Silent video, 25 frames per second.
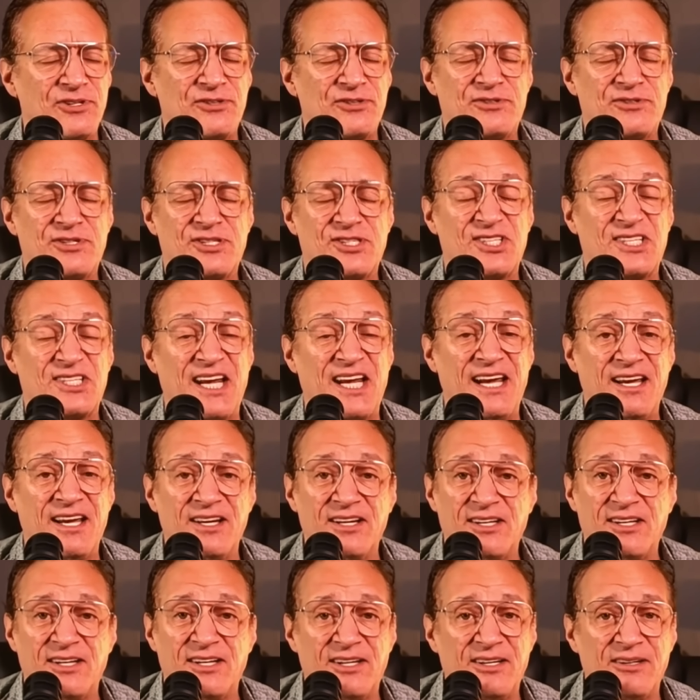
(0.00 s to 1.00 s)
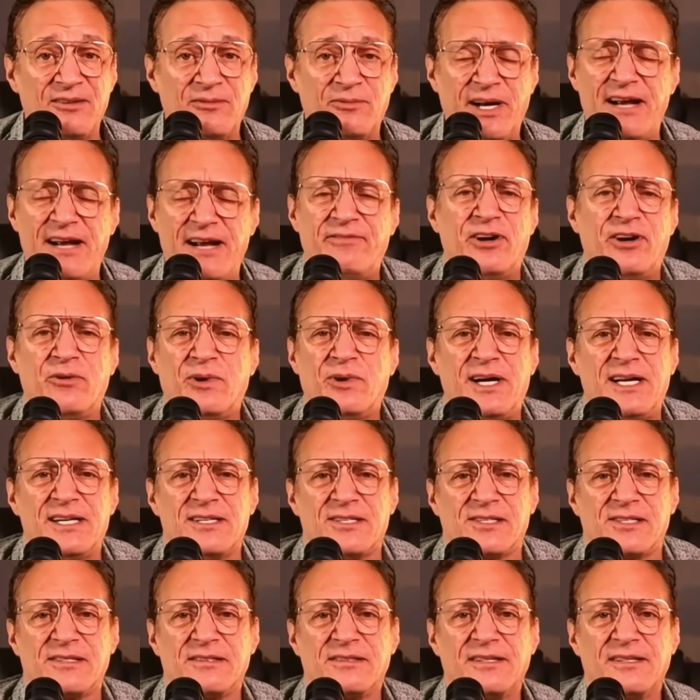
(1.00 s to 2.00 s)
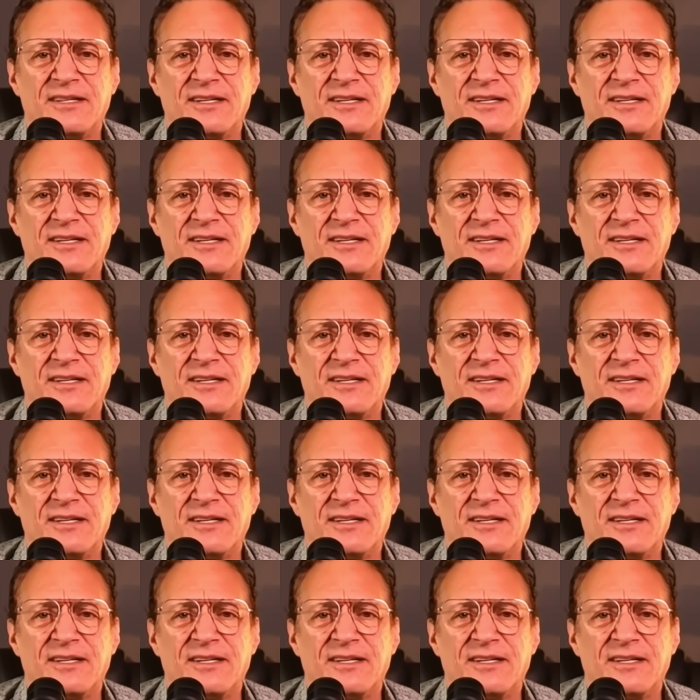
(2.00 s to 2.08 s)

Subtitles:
steal, whatever it was.